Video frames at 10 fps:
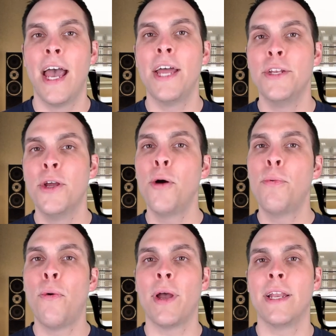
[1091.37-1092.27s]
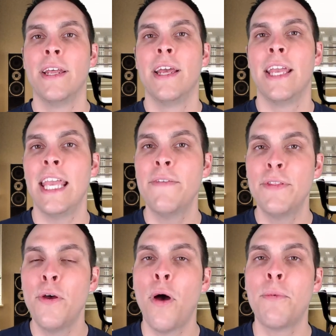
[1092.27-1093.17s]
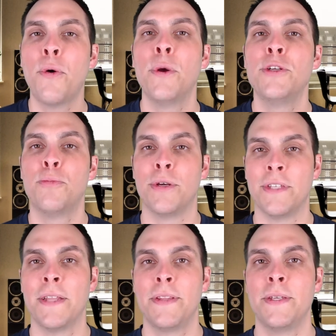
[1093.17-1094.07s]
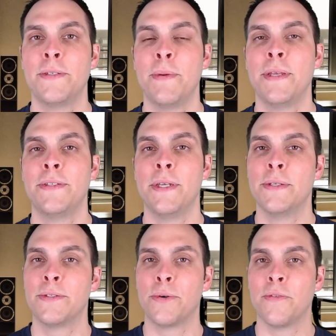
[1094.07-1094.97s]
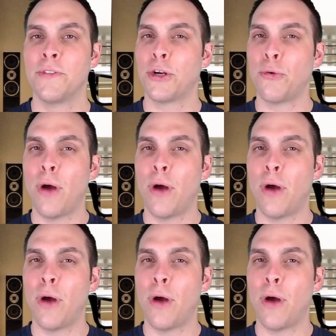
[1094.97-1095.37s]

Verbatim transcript: at no point, even though I'm going to present these species sort of in the